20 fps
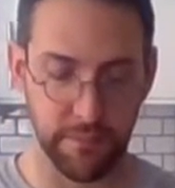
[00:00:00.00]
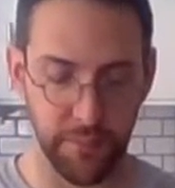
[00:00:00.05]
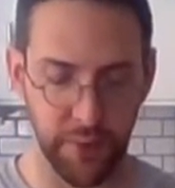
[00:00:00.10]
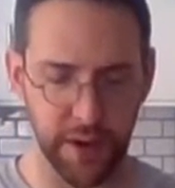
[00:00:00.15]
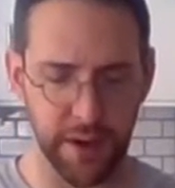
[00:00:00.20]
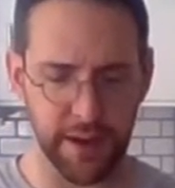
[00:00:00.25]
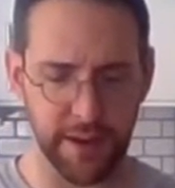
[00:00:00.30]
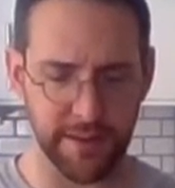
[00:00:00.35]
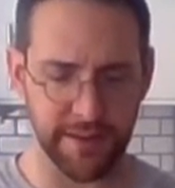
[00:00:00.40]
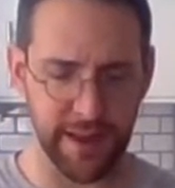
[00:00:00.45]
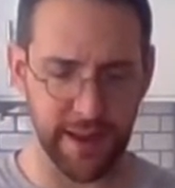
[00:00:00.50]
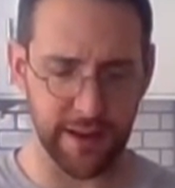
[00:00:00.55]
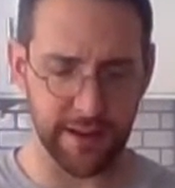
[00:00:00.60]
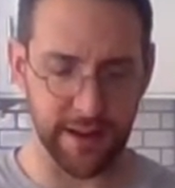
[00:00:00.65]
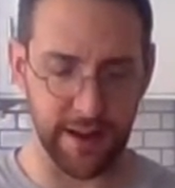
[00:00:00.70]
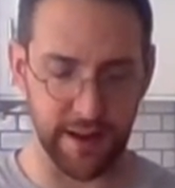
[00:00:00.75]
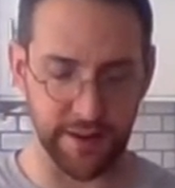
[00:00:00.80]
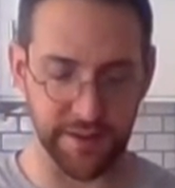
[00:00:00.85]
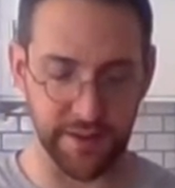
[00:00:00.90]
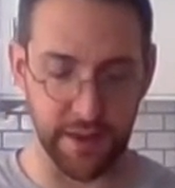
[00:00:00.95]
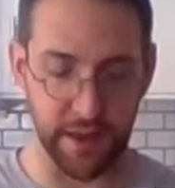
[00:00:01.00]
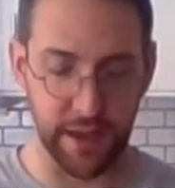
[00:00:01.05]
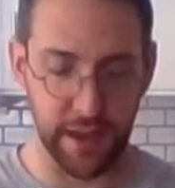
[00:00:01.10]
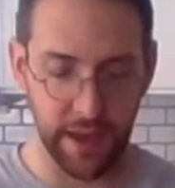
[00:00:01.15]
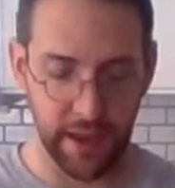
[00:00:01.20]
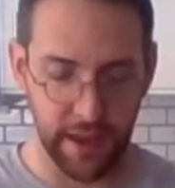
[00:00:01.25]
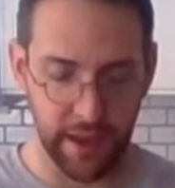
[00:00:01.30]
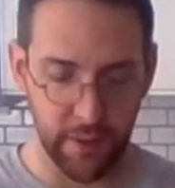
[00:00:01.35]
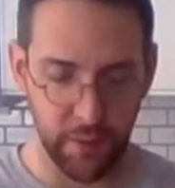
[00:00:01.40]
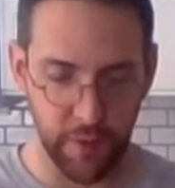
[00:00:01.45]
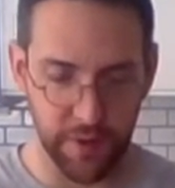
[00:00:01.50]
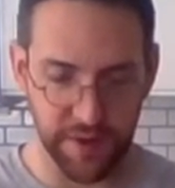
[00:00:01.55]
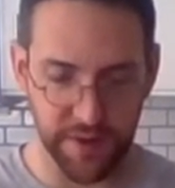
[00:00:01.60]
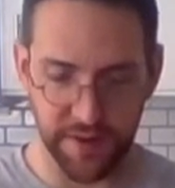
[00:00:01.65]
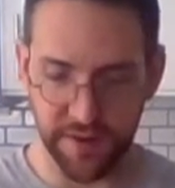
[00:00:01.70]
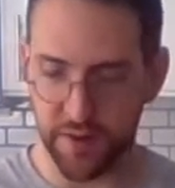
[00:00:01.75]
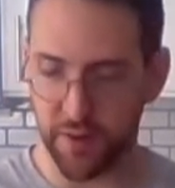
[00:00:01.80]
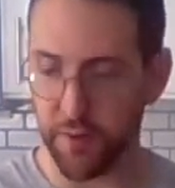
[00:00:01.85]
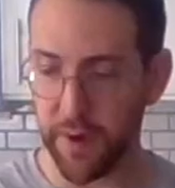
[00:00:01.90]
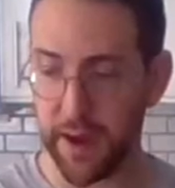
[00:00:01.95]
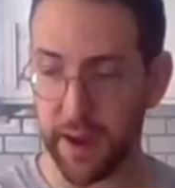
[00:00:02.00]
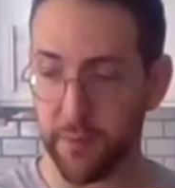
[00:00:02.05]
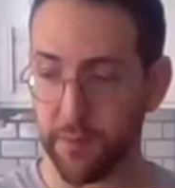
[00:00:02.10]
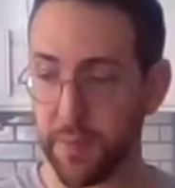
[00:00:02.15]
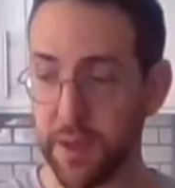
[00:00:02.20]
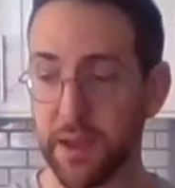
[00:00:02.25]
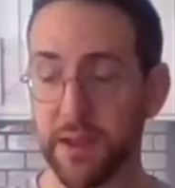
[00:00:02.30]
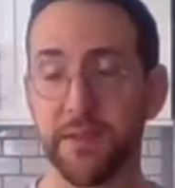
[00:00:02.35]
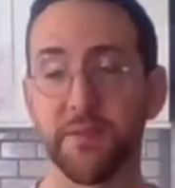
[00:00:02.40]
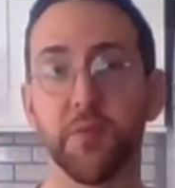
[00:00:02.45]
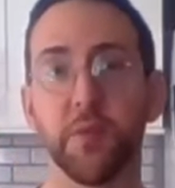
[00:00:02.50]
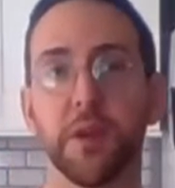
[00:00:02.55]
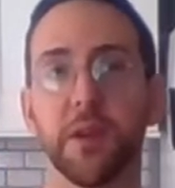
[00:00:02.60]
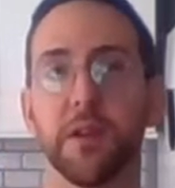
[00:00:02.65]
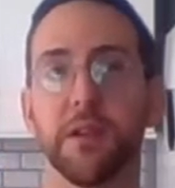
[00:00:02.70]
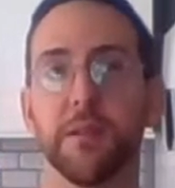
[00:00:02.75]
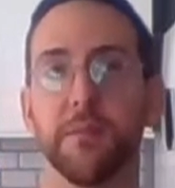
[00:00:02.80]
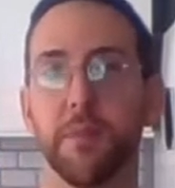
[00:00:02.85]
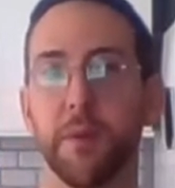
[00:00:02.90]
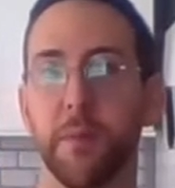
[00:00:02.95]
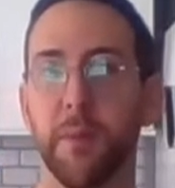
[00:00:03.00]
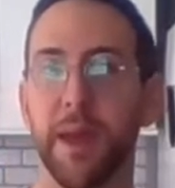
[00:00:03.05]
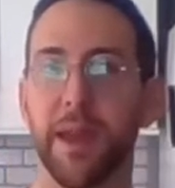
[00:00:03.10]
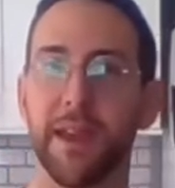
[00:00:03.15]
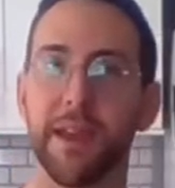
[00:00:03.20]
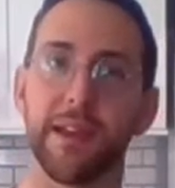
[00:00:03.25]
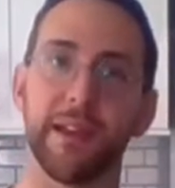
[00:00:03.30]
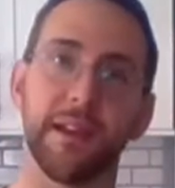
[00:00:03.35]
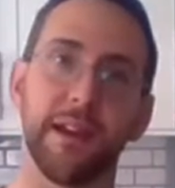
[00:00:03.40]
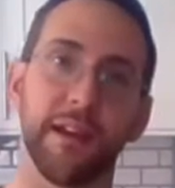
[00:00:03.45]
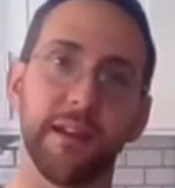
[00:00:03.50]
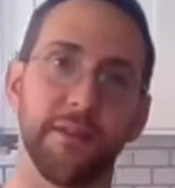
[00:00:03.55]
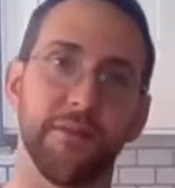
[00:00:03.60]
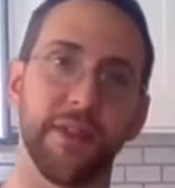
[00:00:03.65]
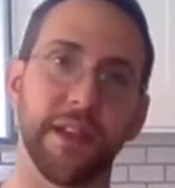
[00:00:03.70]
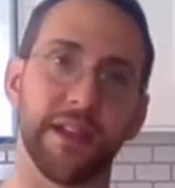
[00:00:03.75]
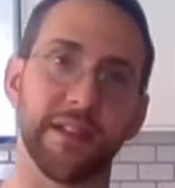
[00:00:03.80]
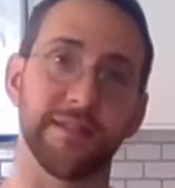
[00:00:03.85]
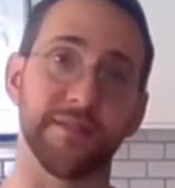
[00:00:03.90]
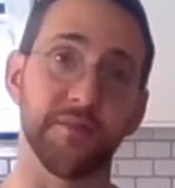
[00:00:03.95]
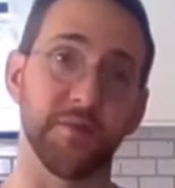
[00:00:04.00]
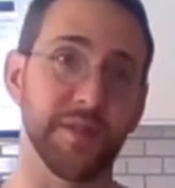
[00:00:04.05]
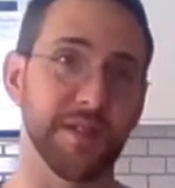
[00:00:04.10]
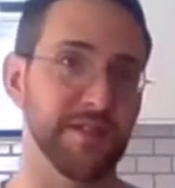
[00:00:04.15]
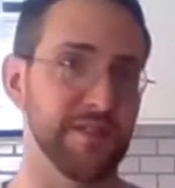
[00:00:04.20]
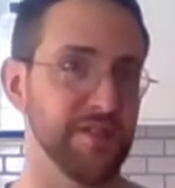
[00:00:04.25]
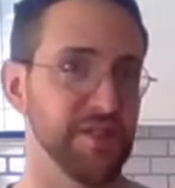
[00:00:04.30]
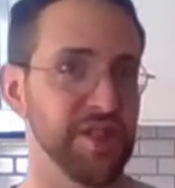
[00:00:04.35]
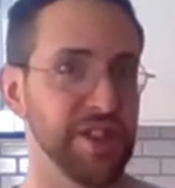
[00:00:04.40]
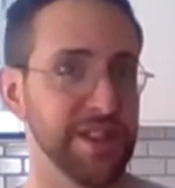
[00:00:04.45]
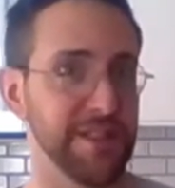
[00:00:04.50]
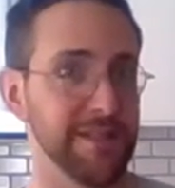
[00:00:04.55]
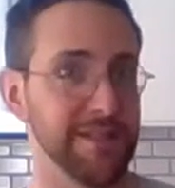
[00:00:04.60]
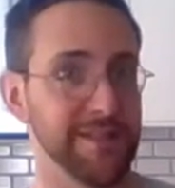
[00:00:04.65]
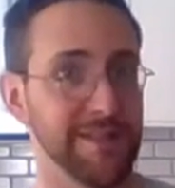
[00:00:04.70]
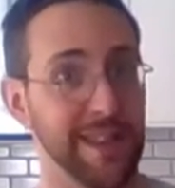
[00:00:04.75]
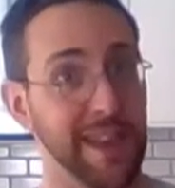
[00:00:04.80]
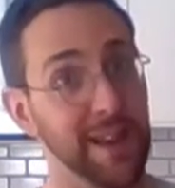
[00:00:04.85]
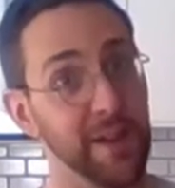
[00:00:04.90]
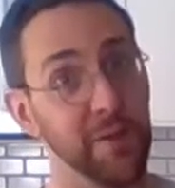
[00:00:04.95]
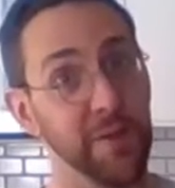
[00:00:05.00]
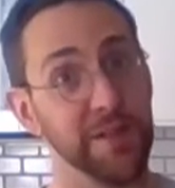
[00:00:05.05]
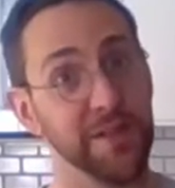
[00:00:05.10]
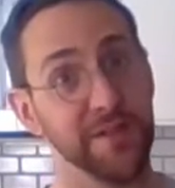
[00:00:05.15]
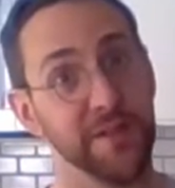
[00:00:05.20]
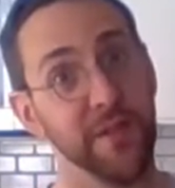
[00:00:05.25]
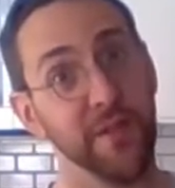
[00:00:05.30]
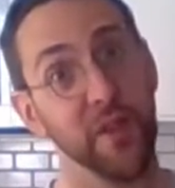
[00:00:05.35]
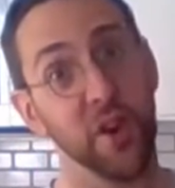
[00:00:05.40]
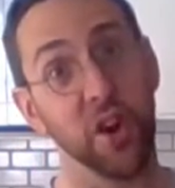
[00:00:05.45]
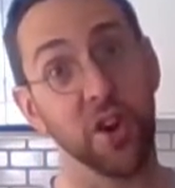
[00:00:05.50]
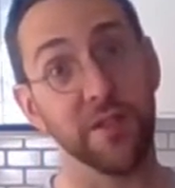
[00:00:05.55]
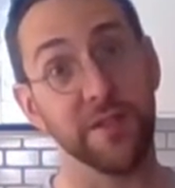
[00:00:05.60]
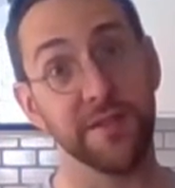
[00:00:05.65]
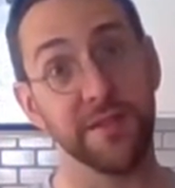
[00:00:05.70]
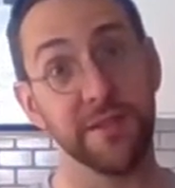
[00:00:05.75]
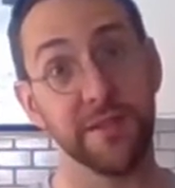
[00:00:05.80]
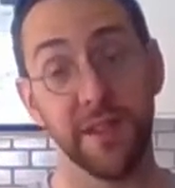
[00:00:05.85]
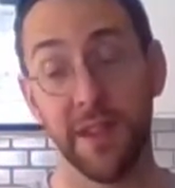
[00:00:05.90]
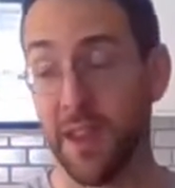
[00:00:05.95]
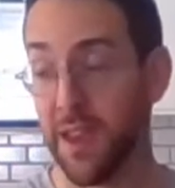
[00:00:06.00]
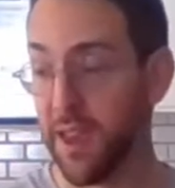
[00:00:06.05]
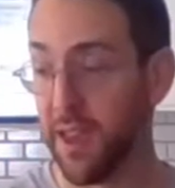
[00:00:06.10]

pretty exact actually, which is great because we're going to be making kind of like a Swiss cheese sandwich first